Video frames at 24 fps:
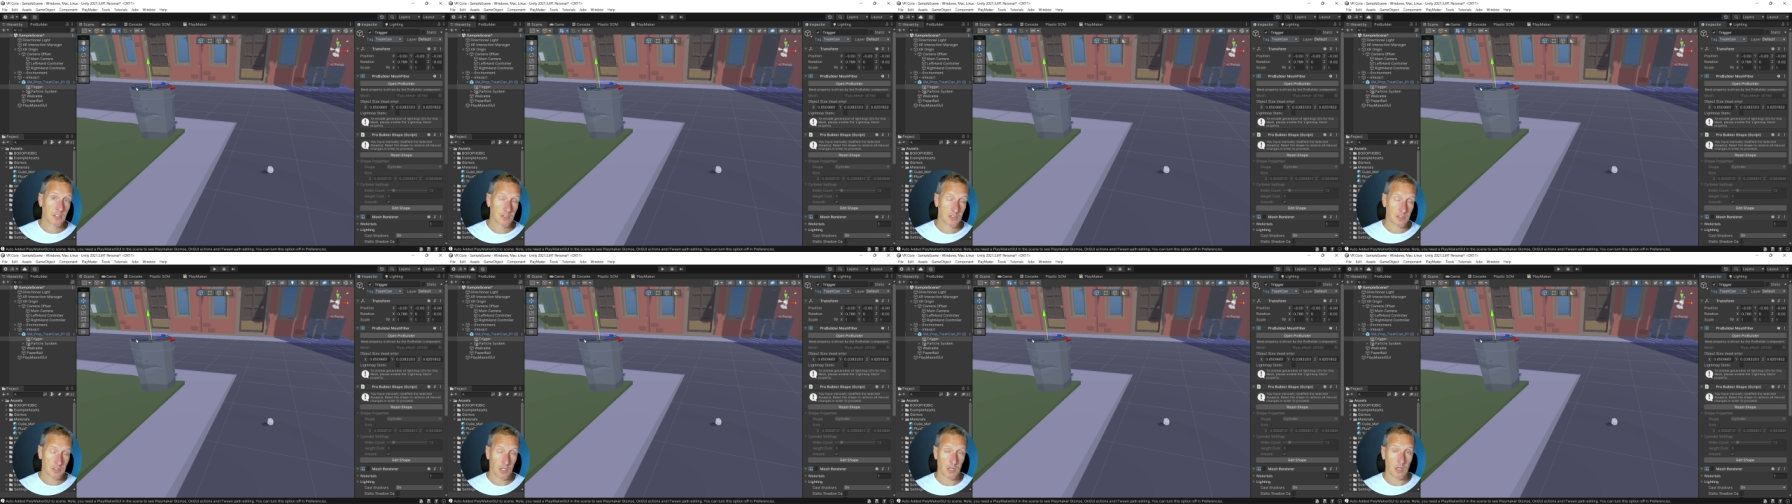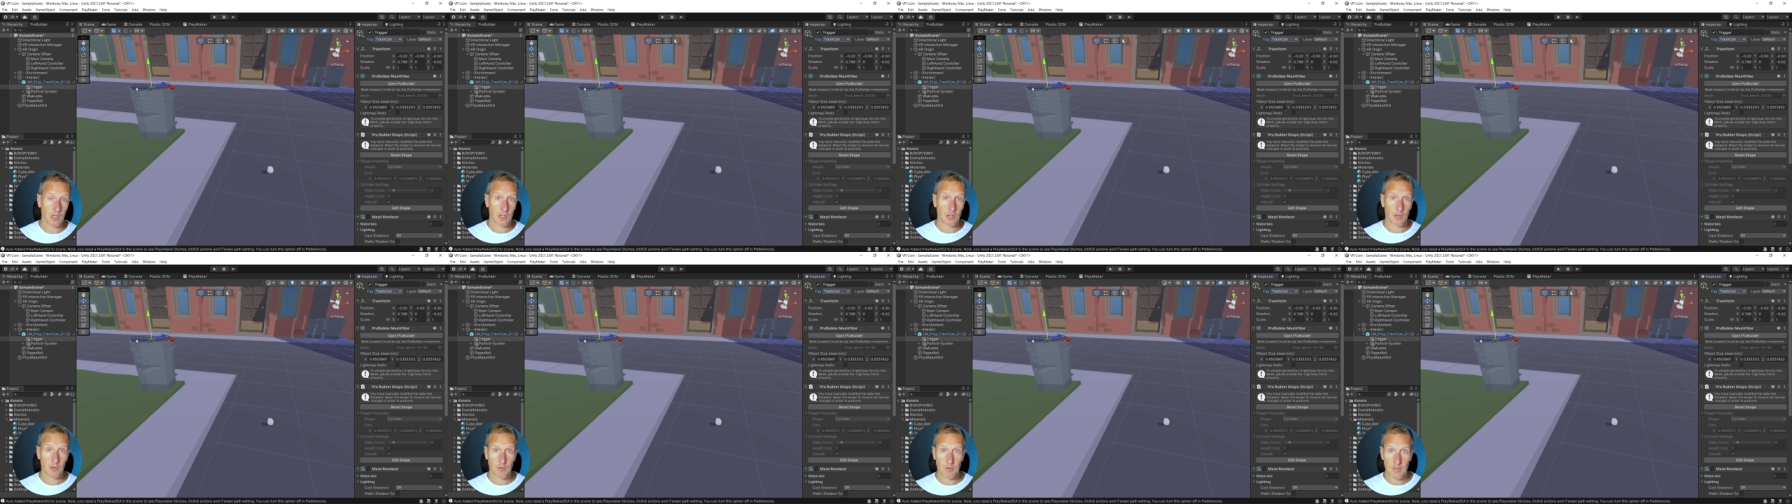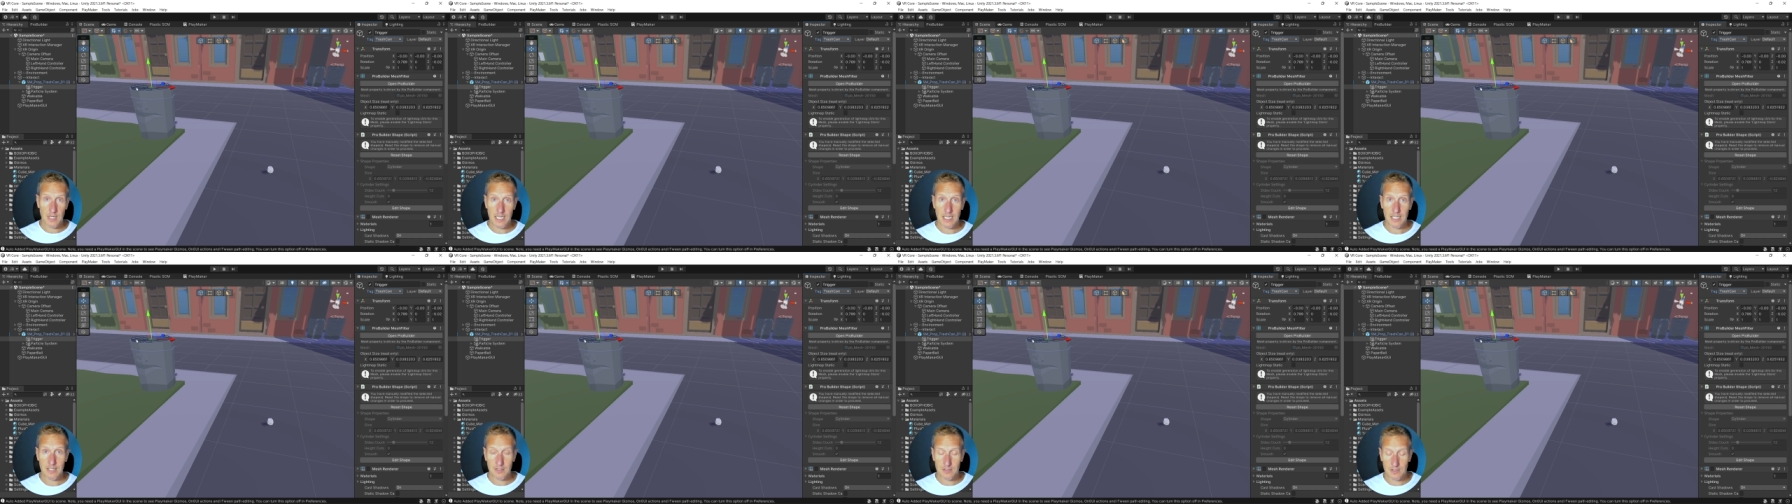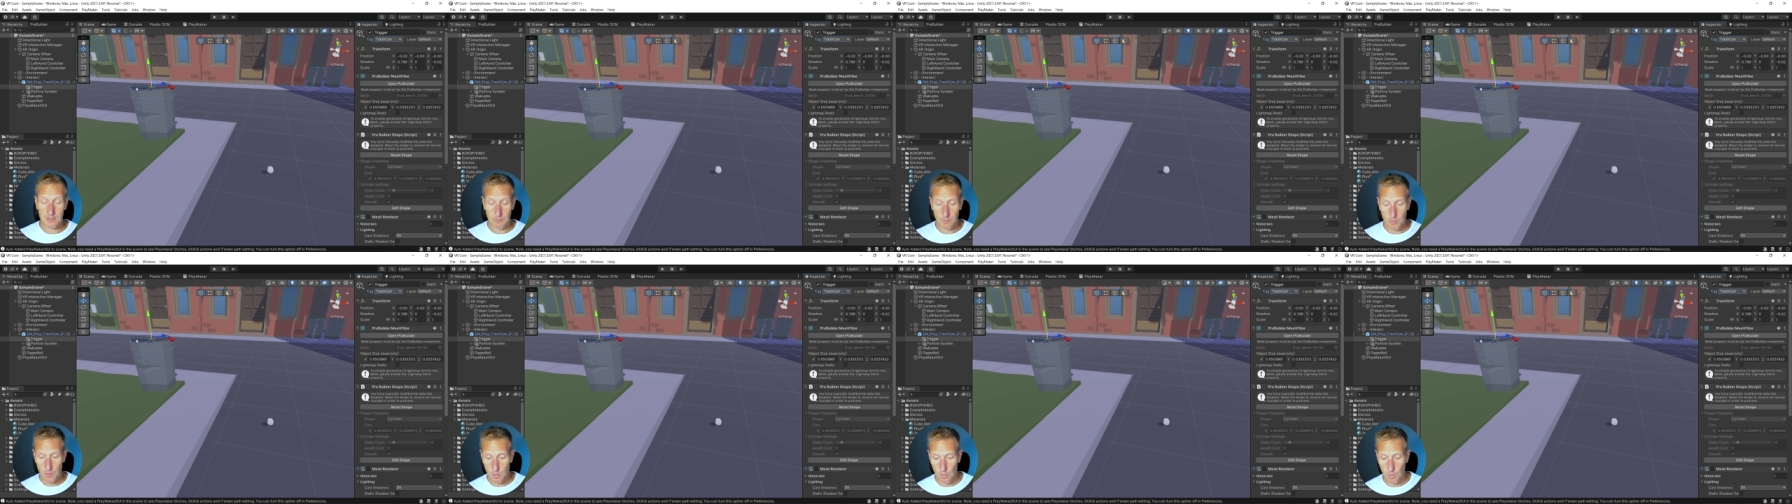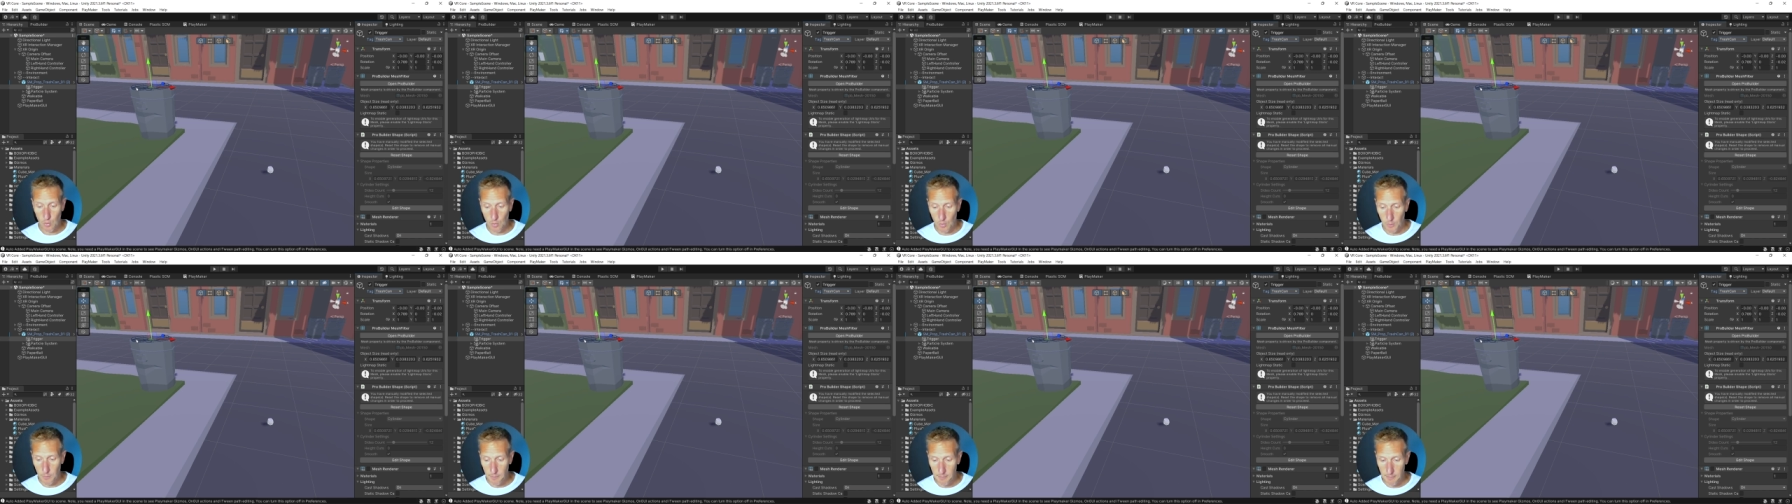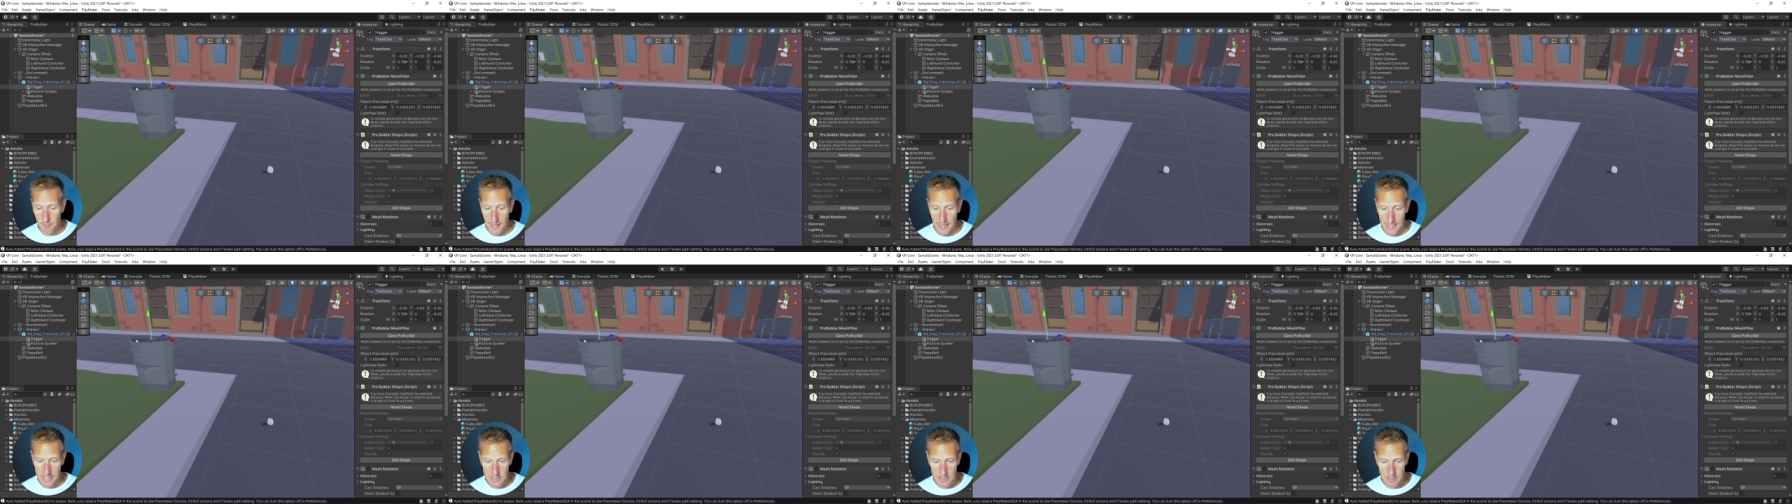start creating some cool
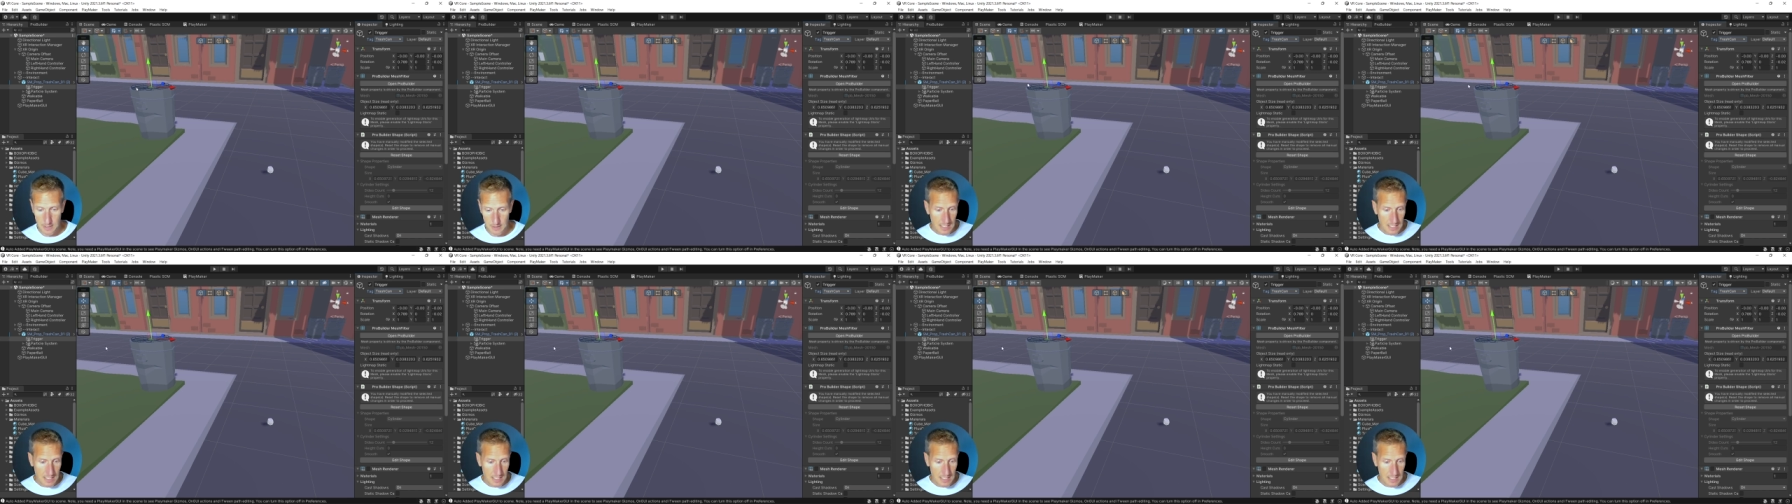magic.